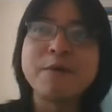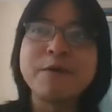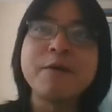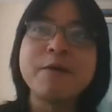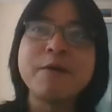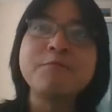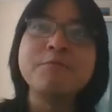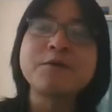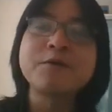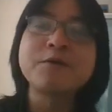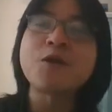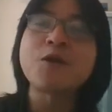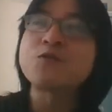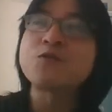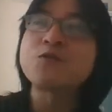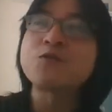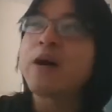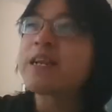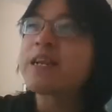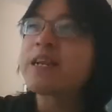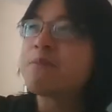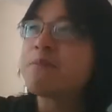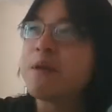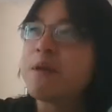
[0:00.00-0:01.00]
we talk to other
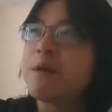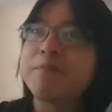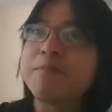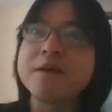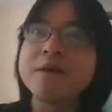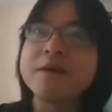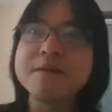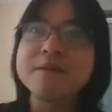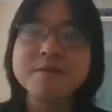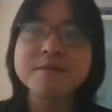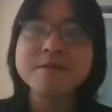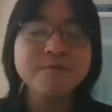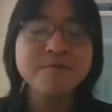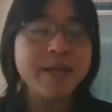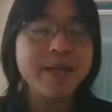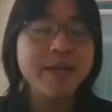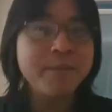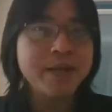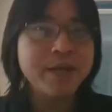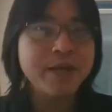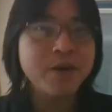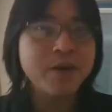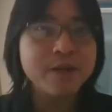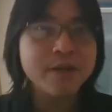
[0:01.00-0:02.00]
people, they may not
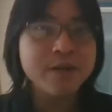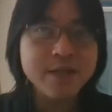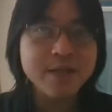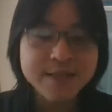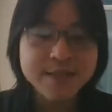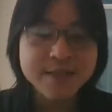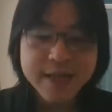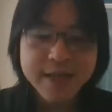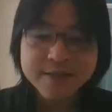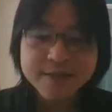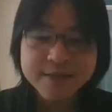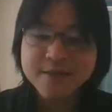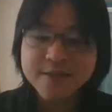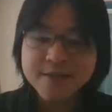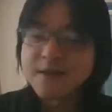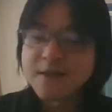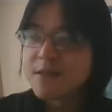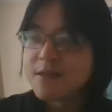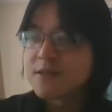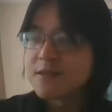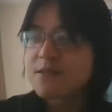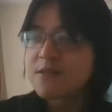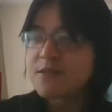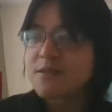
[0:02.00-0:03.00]
understand.
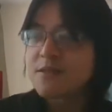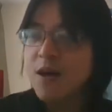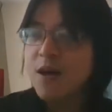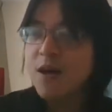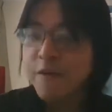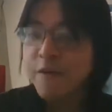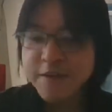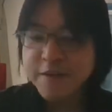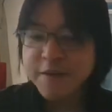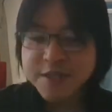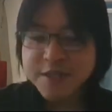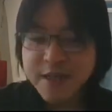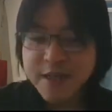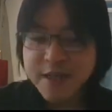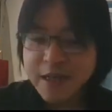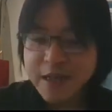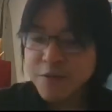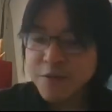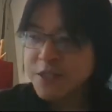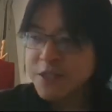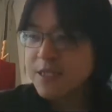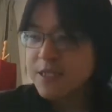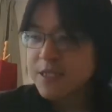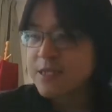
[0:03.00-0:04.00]
So the official language
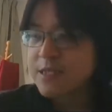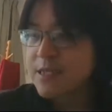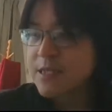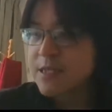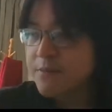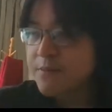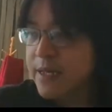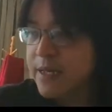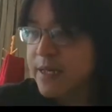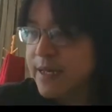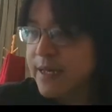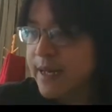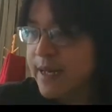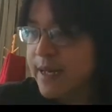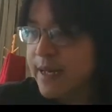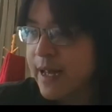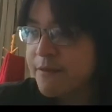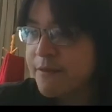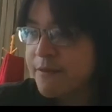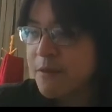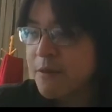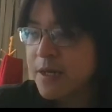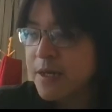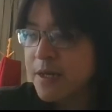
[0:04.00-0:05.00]
is something that
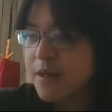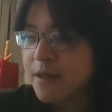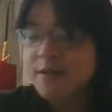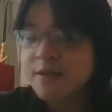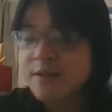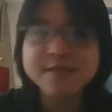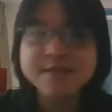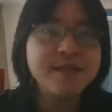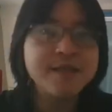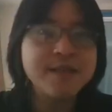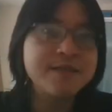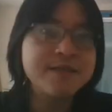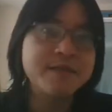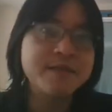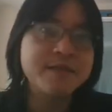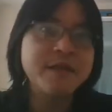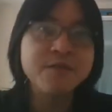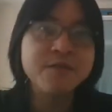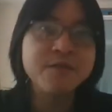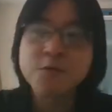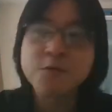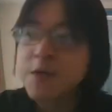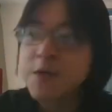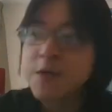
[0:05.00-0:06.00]
everyone understands around the
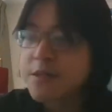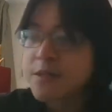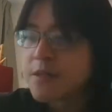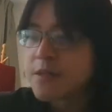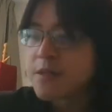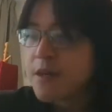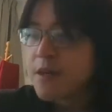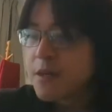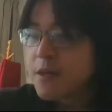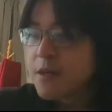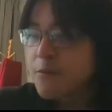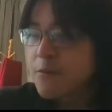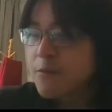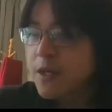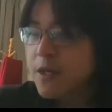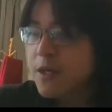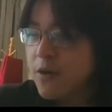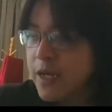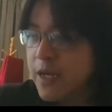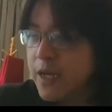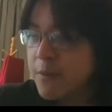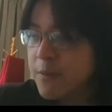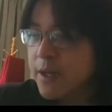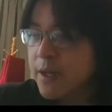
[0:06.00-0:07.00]
world. We are talking
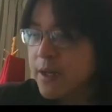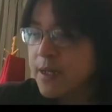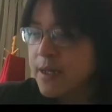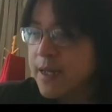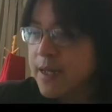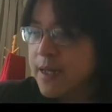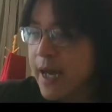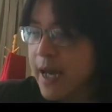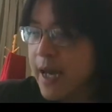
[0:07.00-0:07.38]
about the time